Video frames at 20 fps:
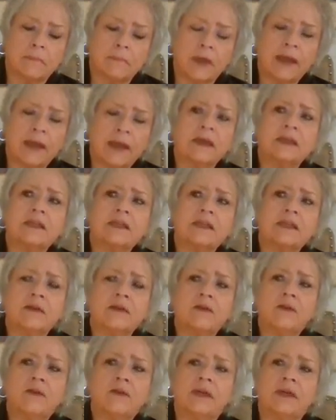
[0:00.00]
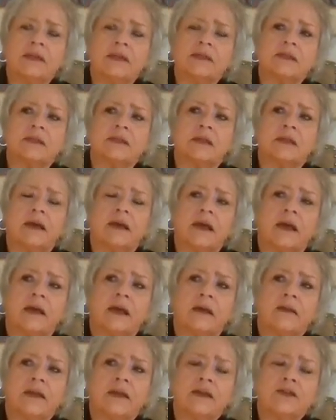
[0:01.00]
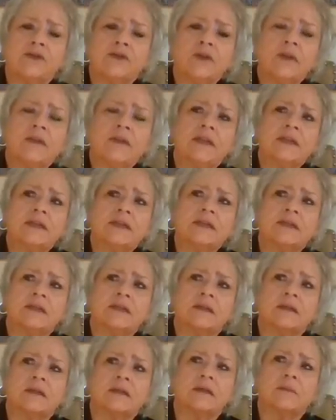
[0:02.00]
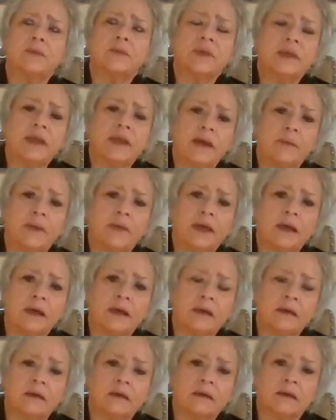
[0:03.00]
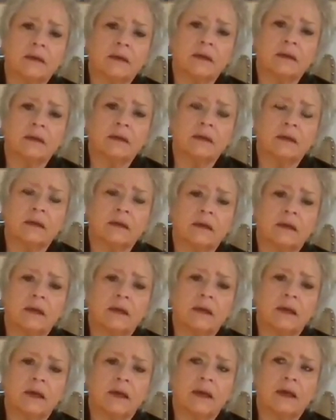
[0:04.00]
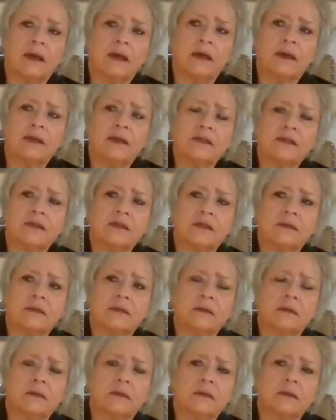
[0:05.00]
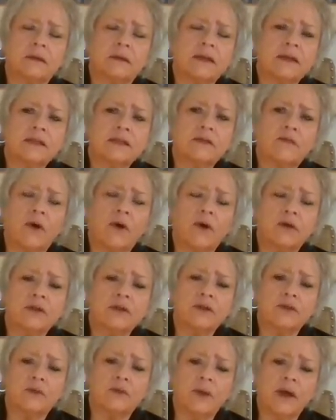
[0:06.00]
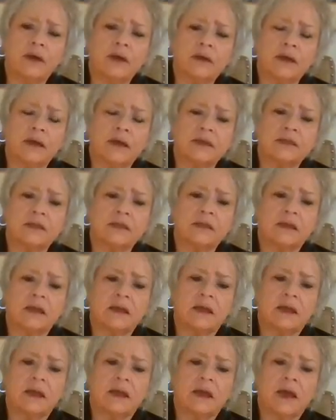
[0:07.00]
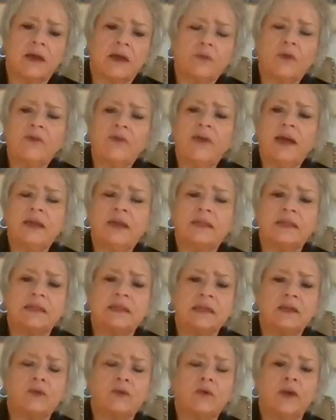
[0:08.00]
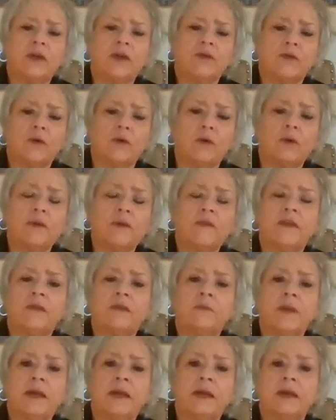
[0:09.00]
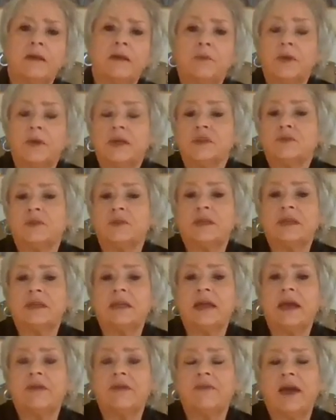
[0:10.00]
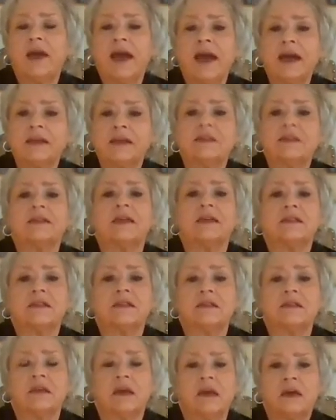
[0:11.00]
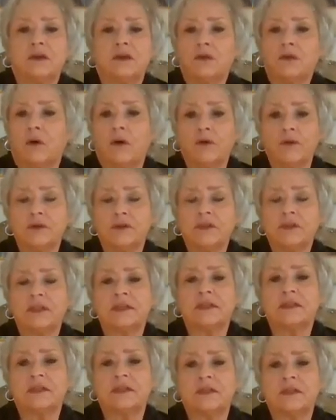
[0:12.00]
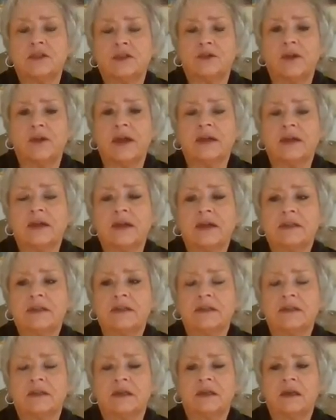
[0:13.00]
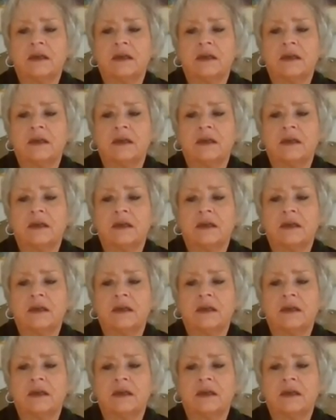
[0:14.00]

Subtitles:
And consider this, that during this pandemic, as things have halted around us, and we've had to deal with only the immediate because we didn't have access to all those things that distract us,